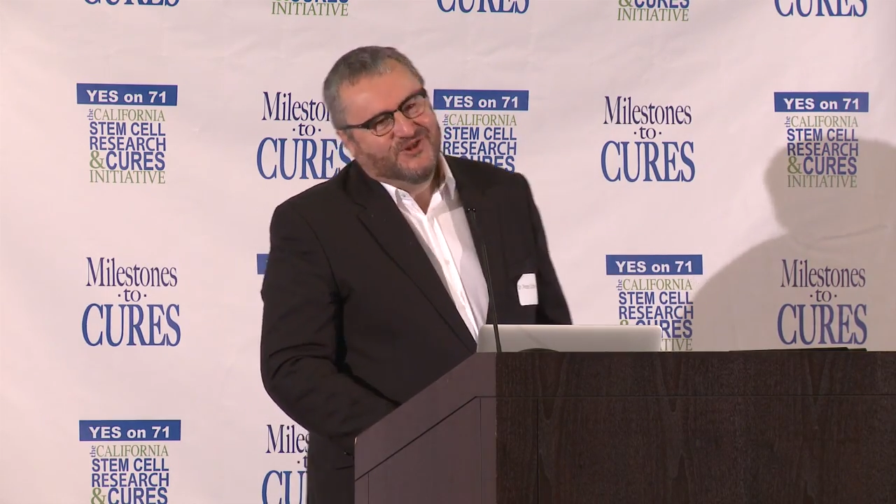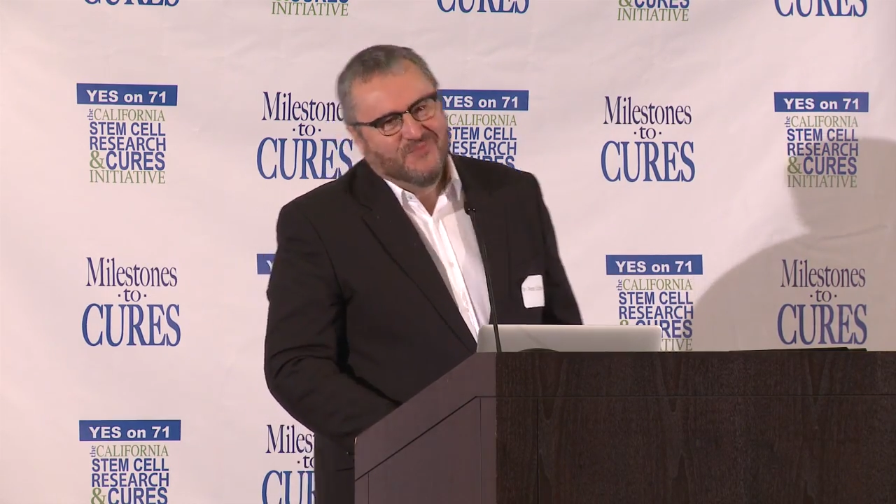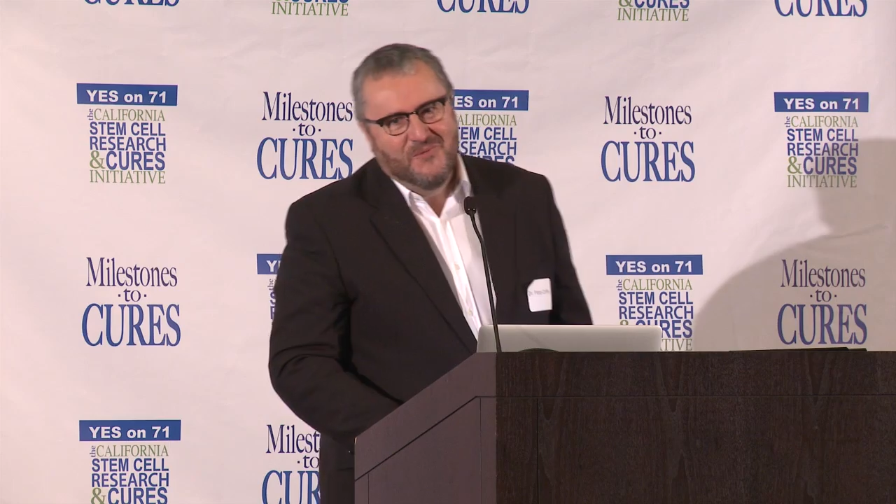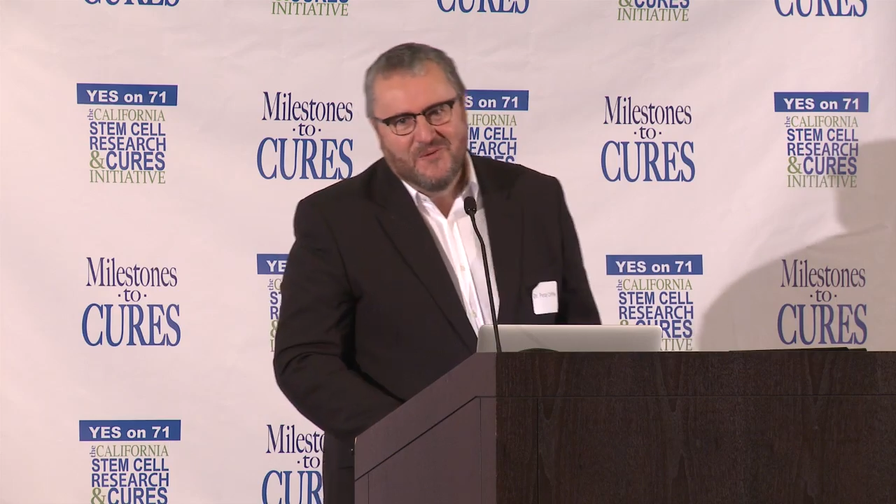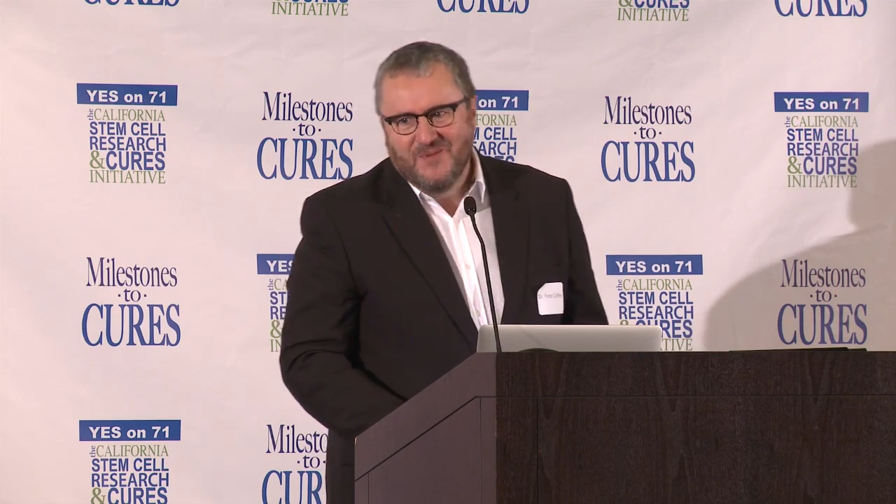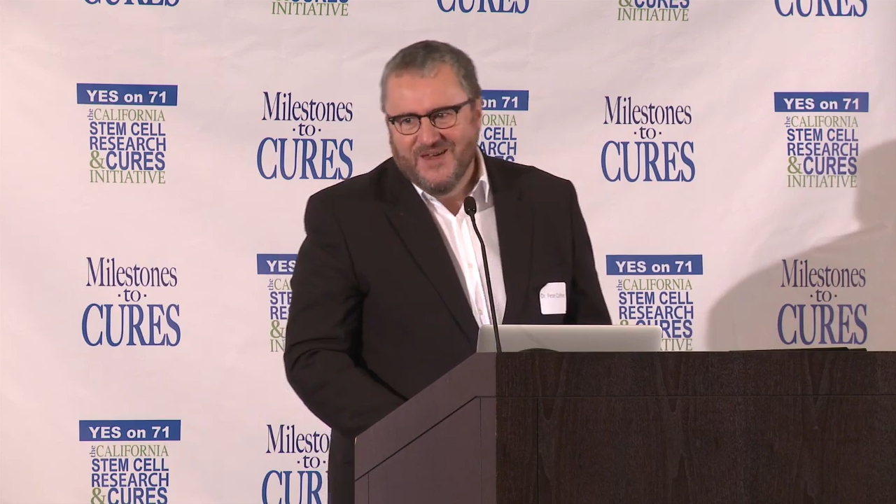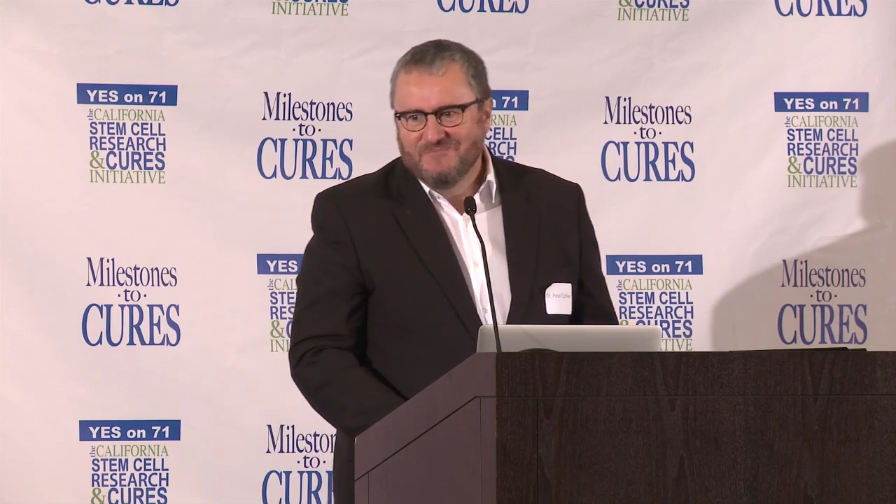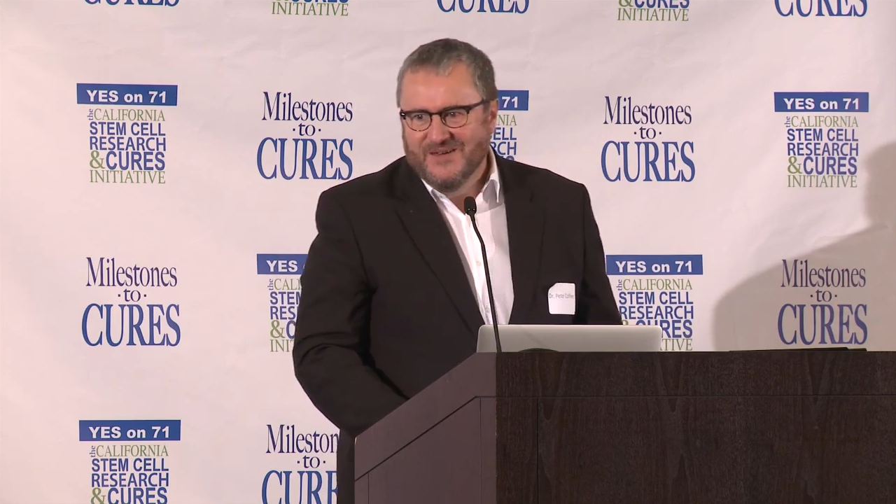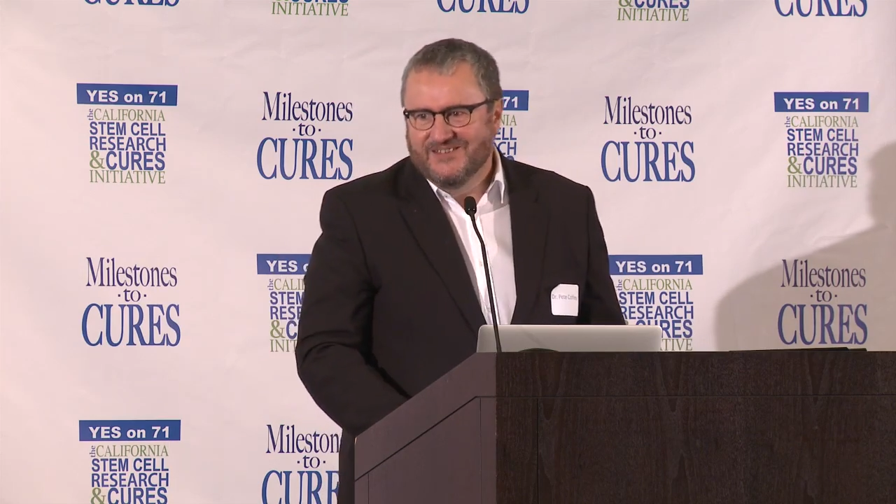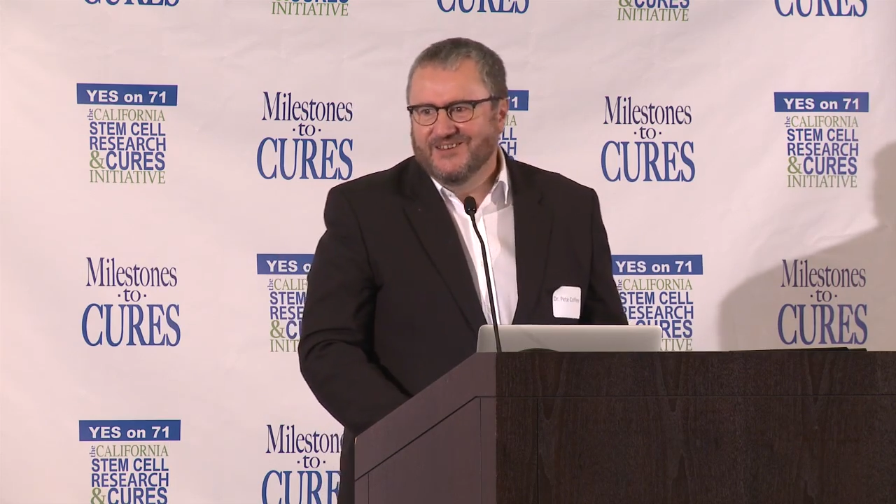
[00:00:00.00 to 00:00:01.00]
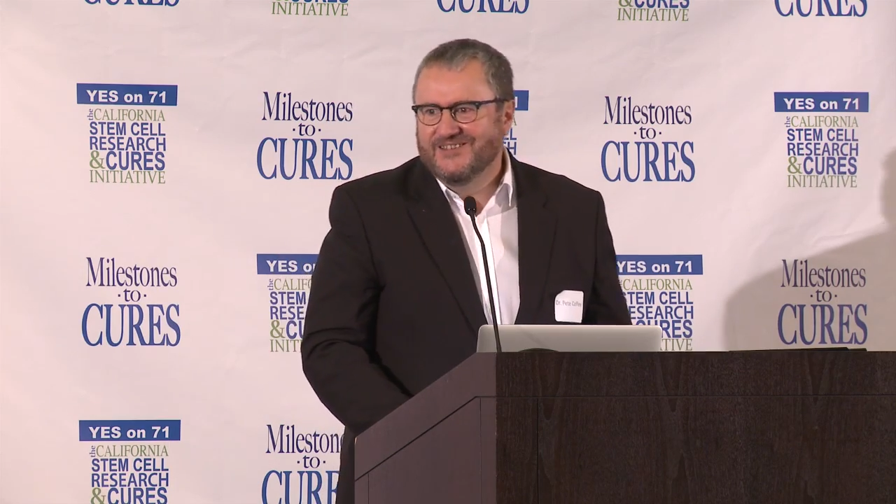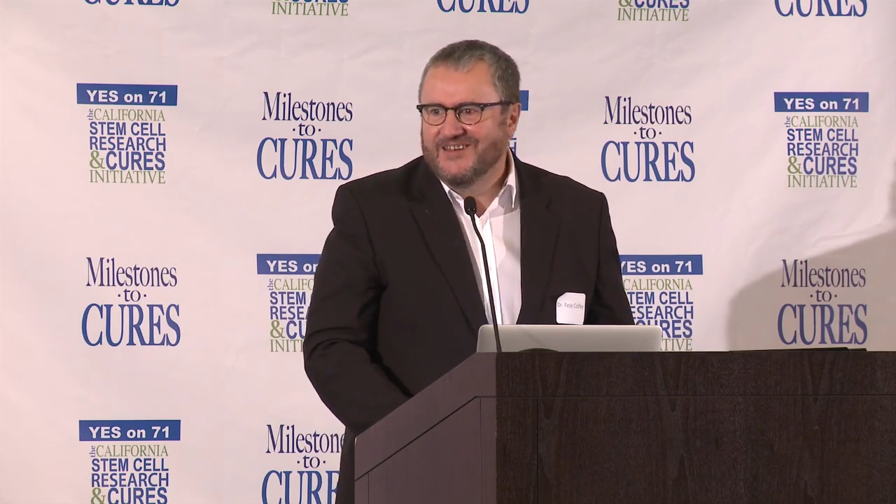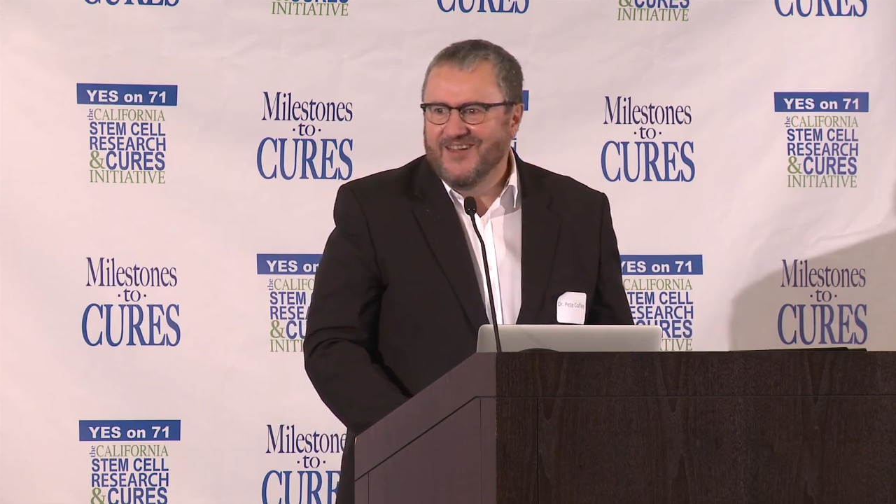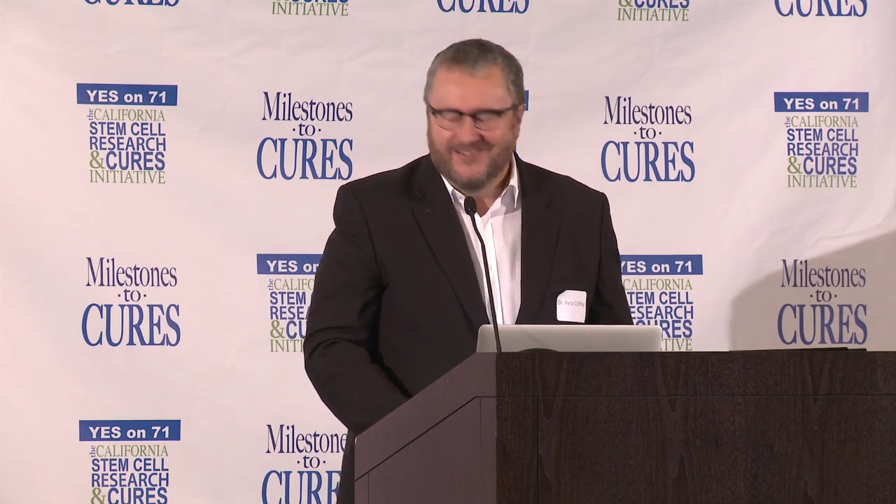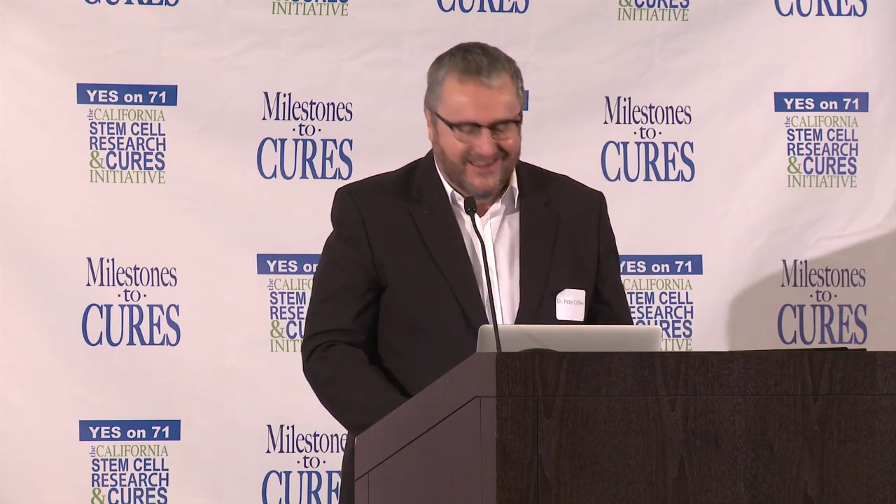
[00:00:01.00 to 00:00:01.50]
drum up a bit of business
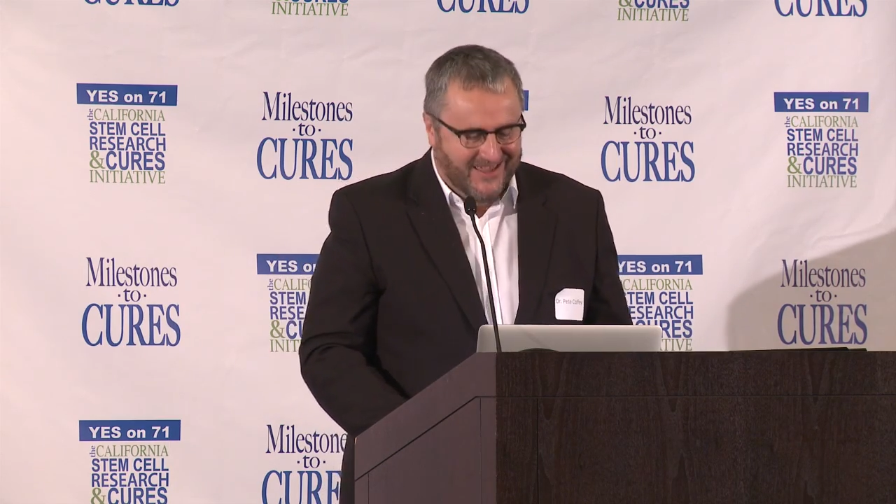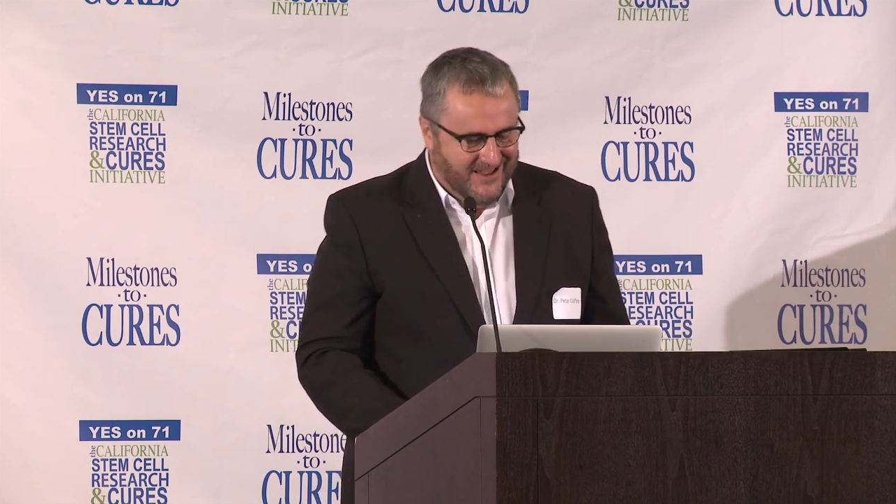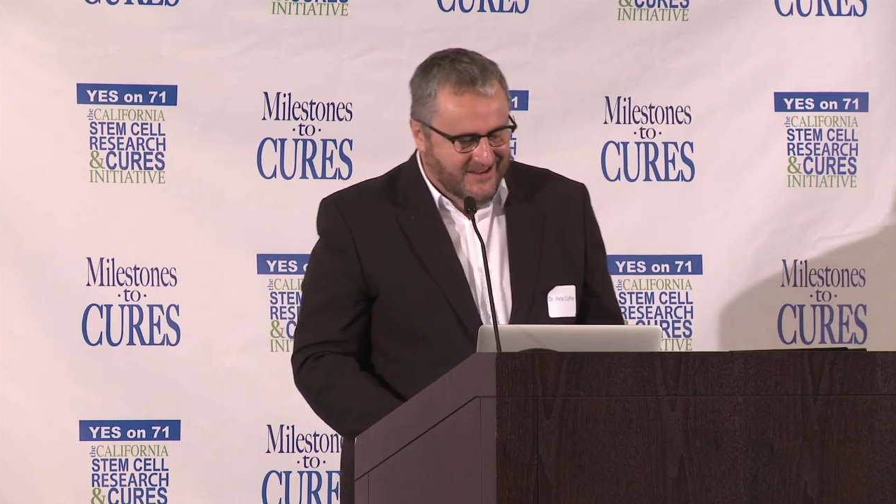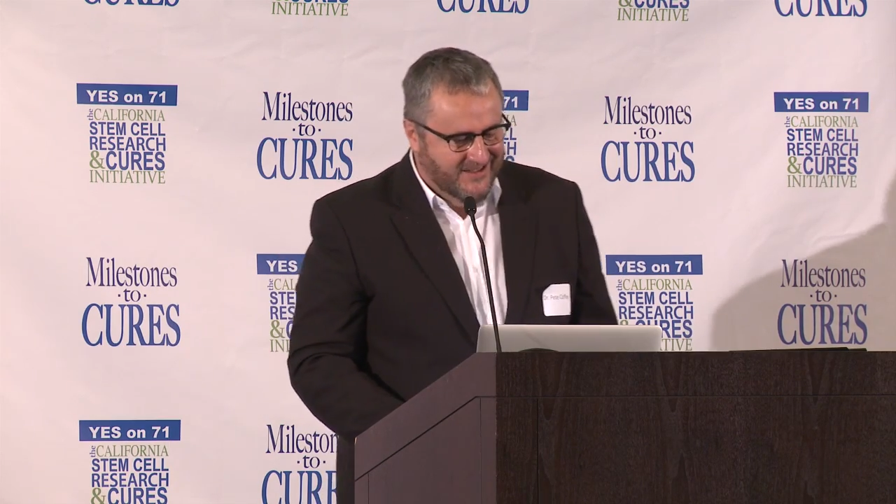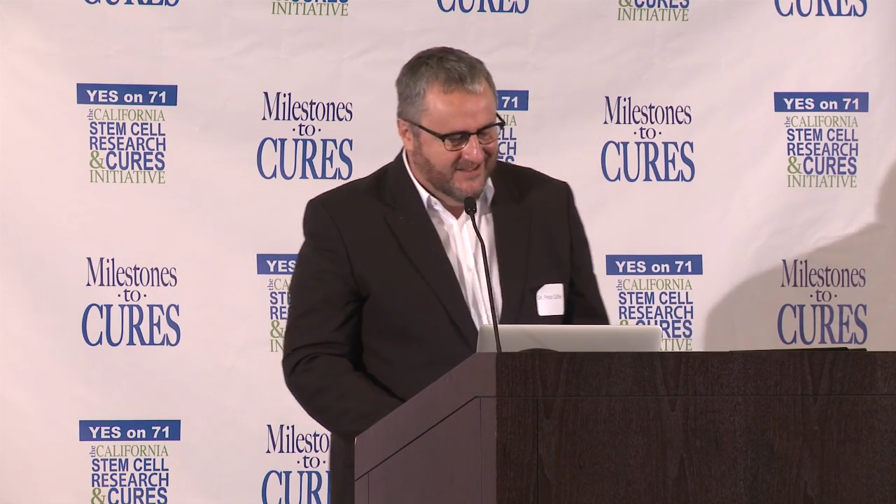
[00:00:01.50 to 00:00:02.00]
now and again.